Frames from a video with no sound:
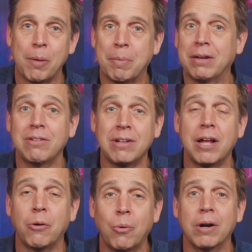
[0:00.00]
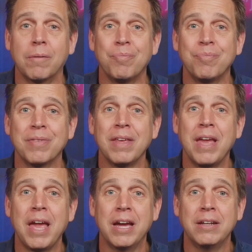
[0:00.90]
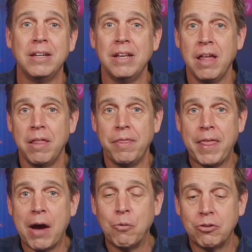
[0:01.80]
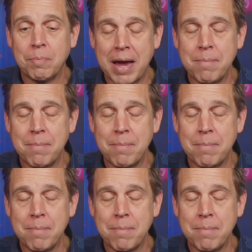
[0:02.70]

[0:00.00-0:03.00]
because it's a lot of work. And that was my